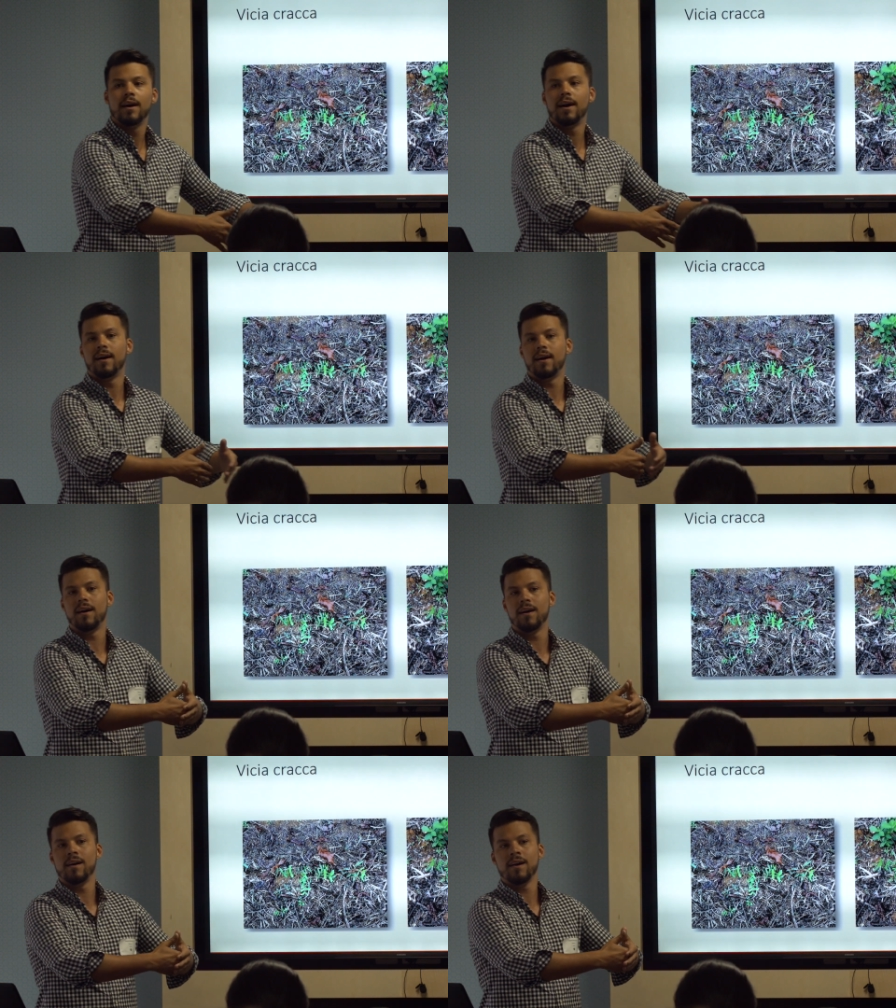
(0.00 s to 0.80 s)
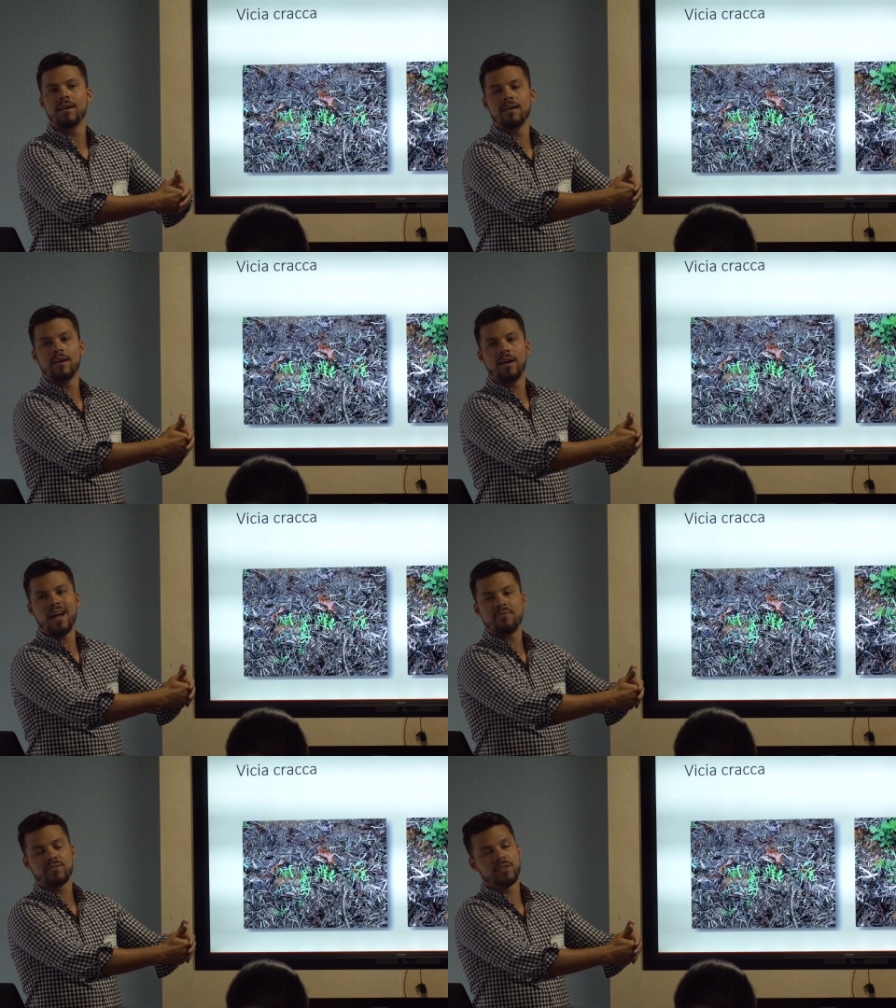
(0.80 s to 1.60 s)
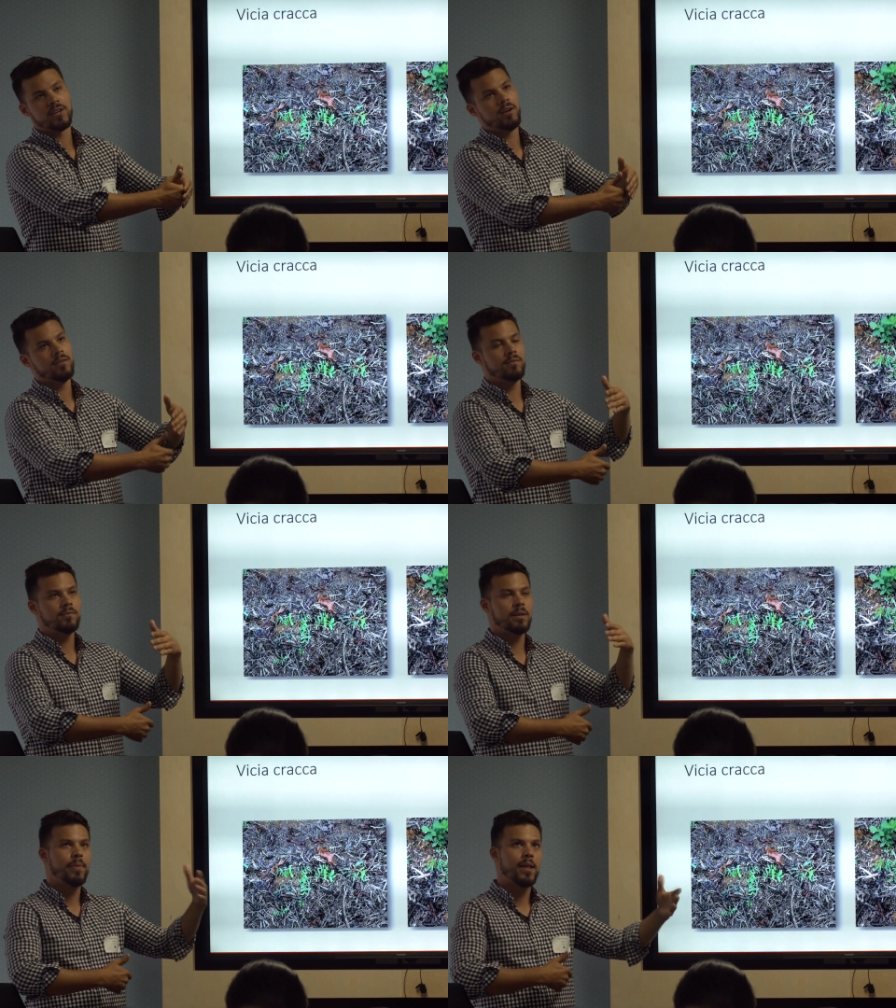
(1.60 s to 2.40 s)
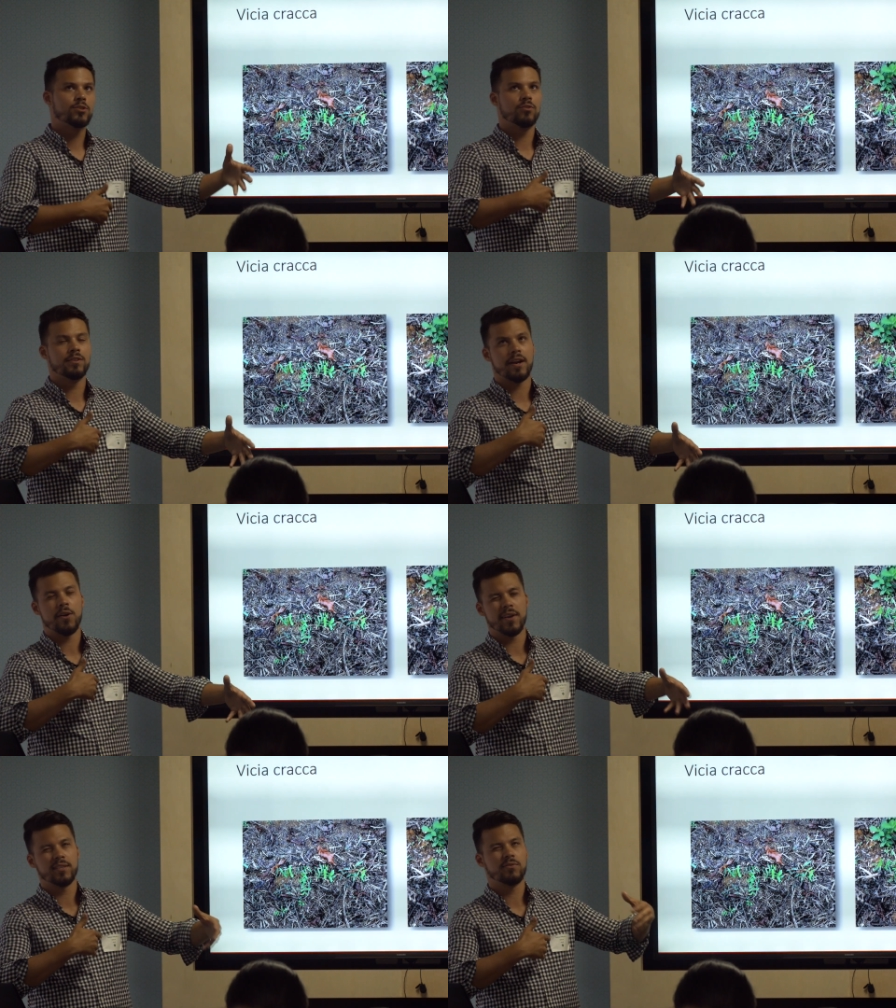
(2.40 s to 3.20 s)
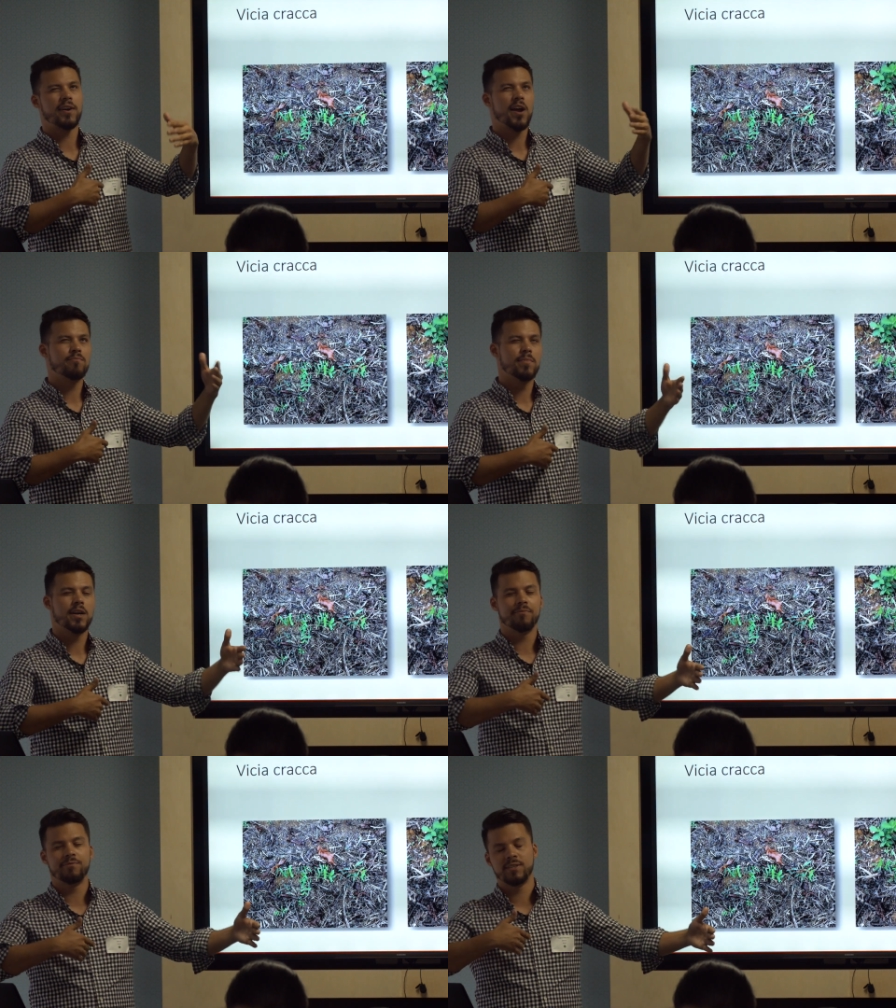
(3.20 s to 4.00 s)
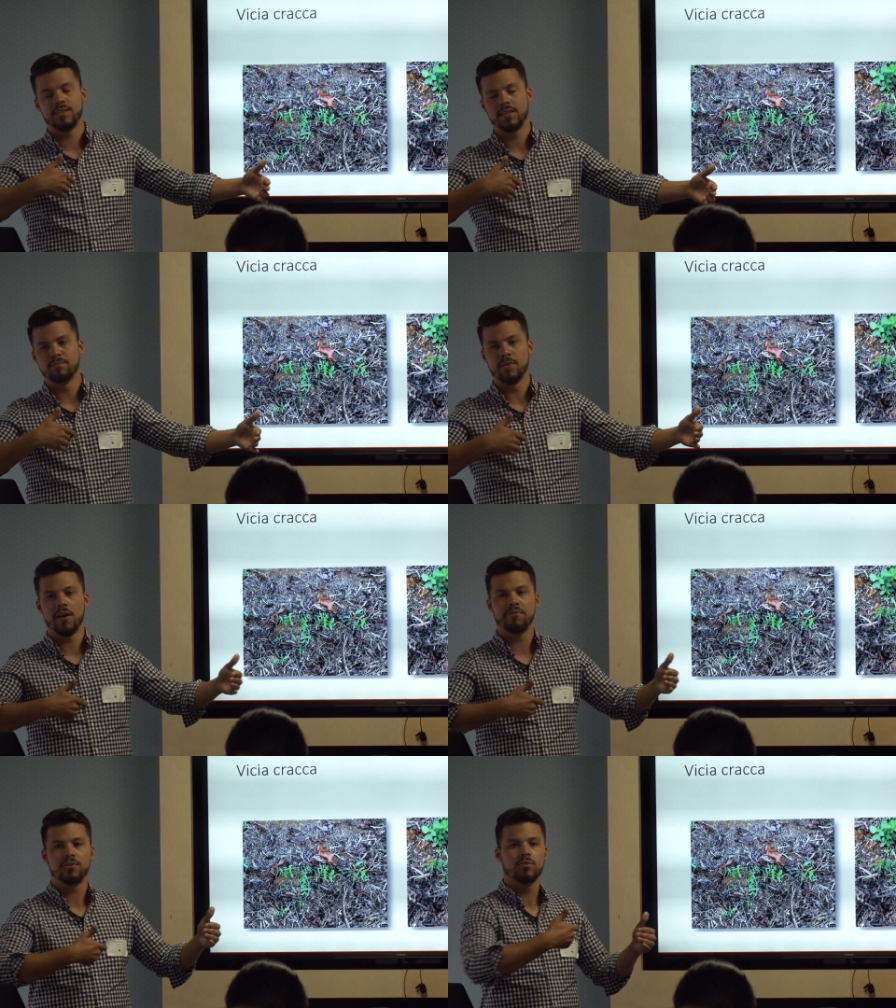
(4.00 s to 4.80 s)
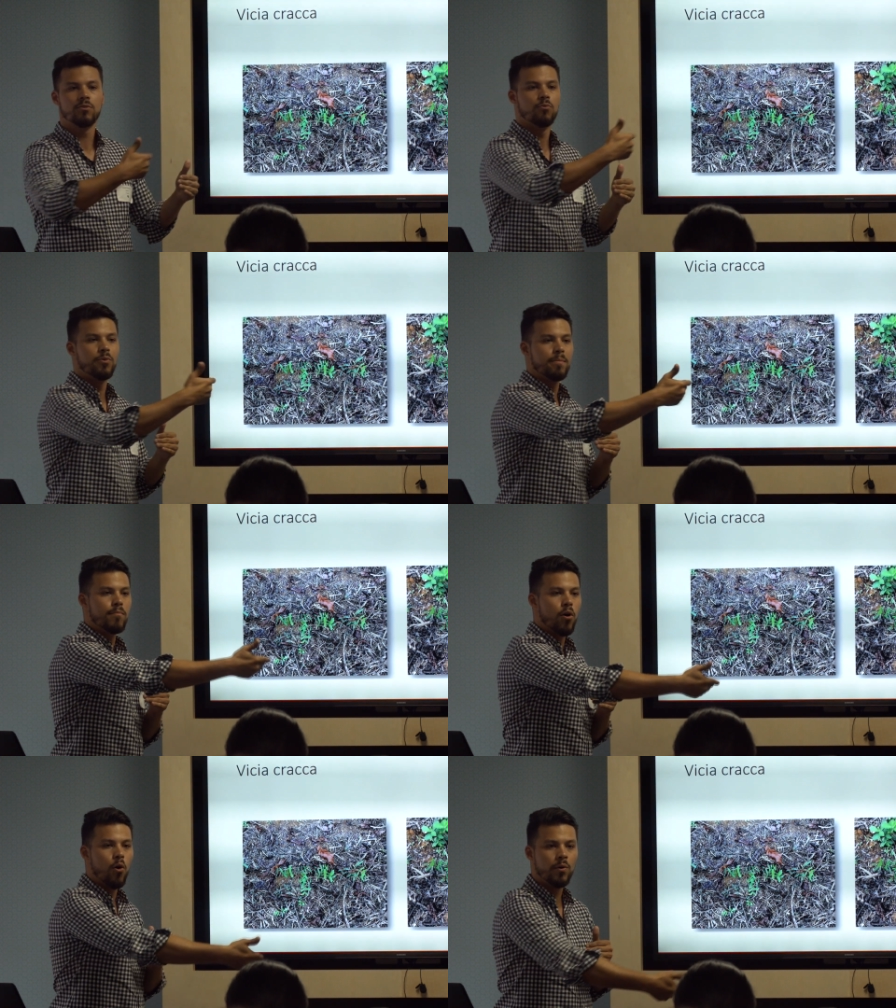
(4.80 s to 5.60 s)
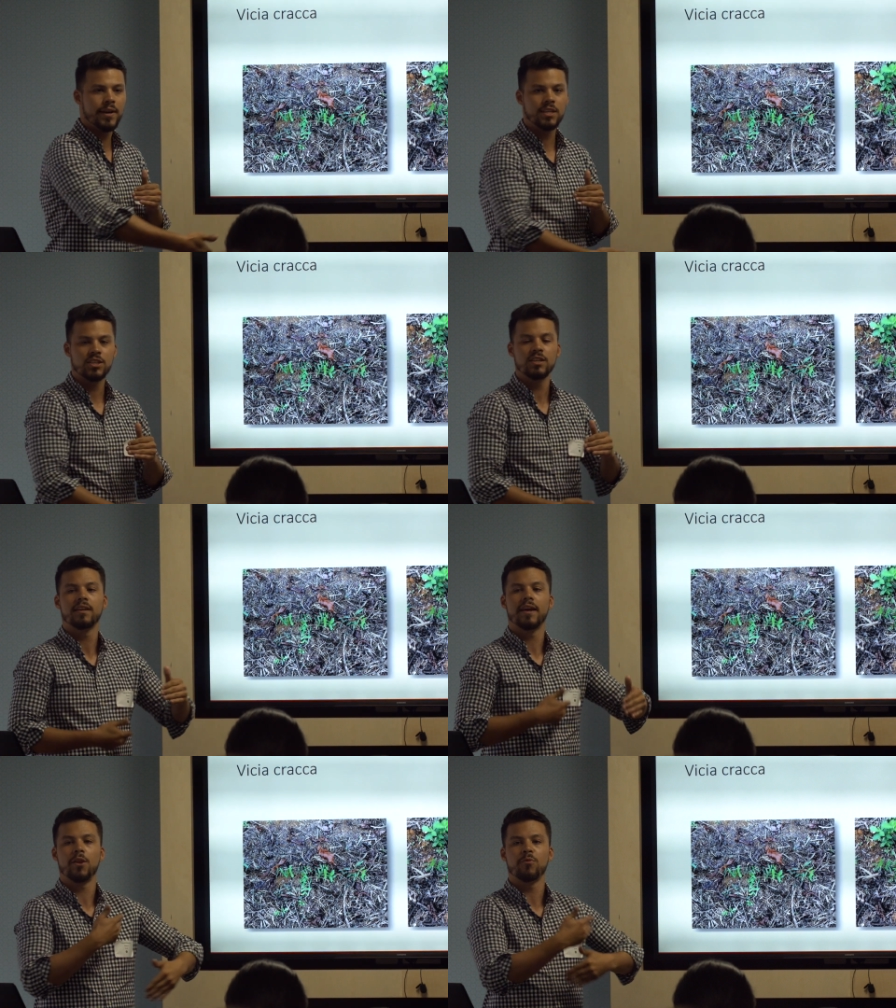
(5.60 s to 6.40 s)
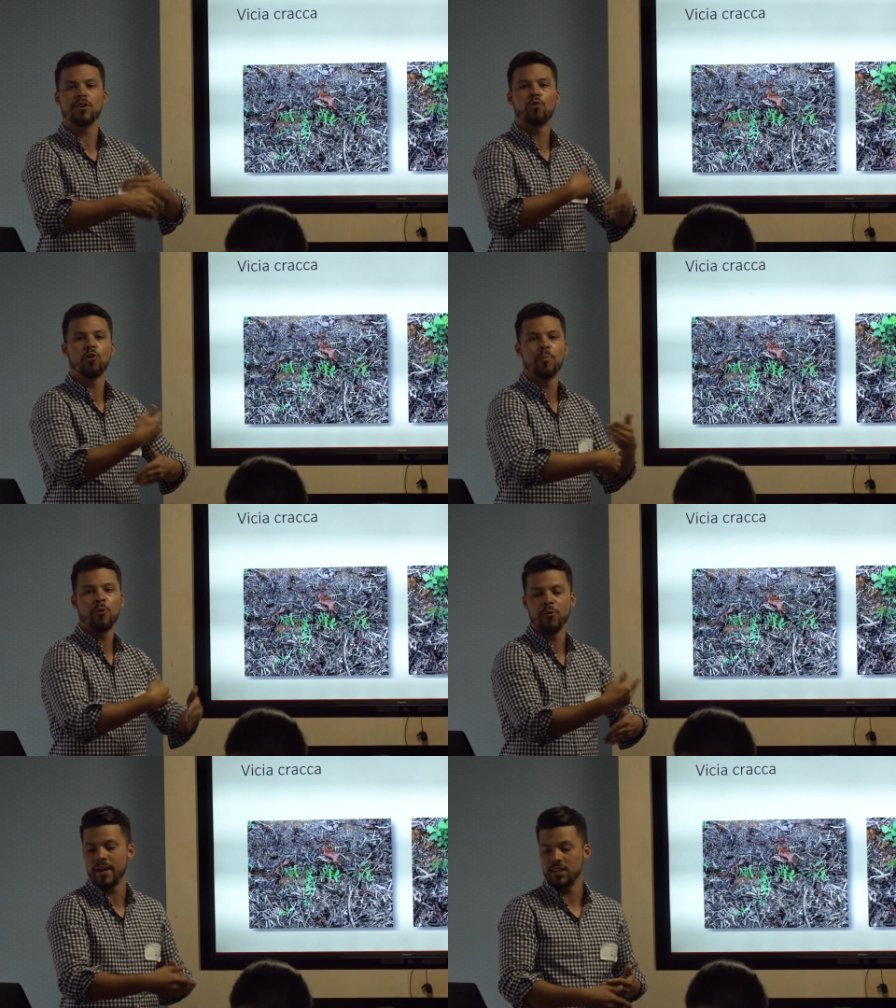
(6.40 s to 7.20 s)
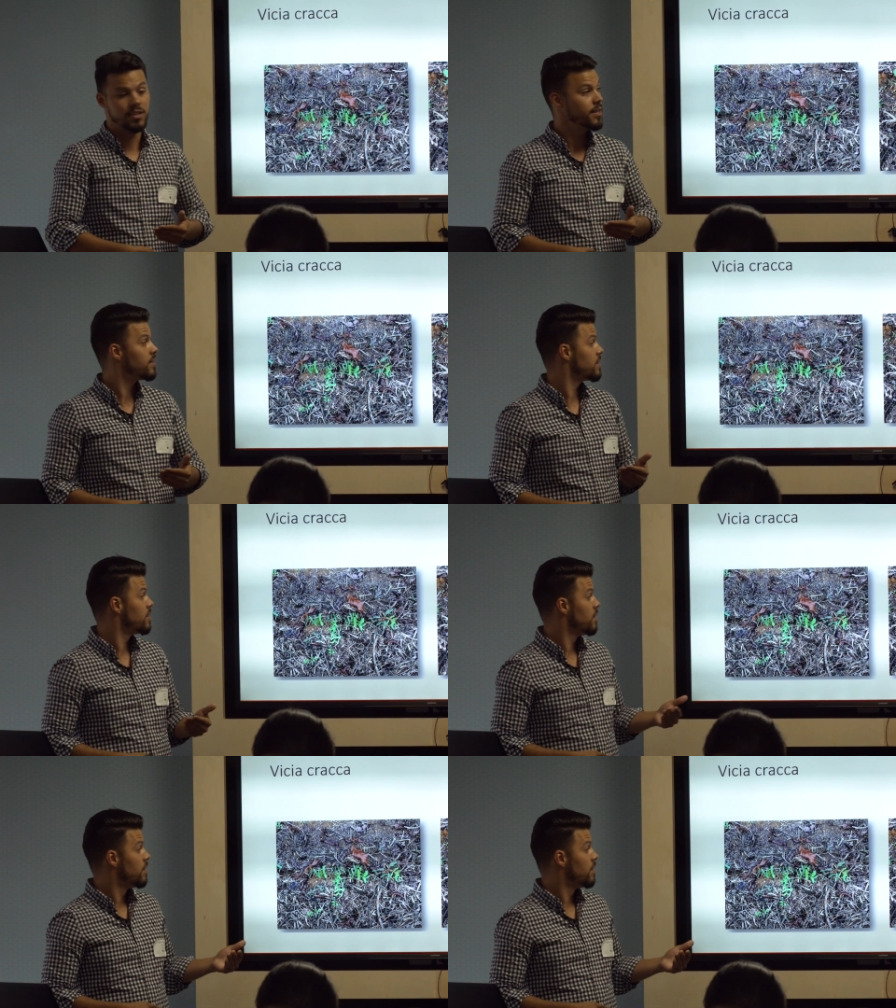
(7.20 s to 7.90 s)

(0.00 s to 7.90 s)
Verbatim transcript: Uh, after, depends on the areas, five months, six months, we mow it and we incorporate this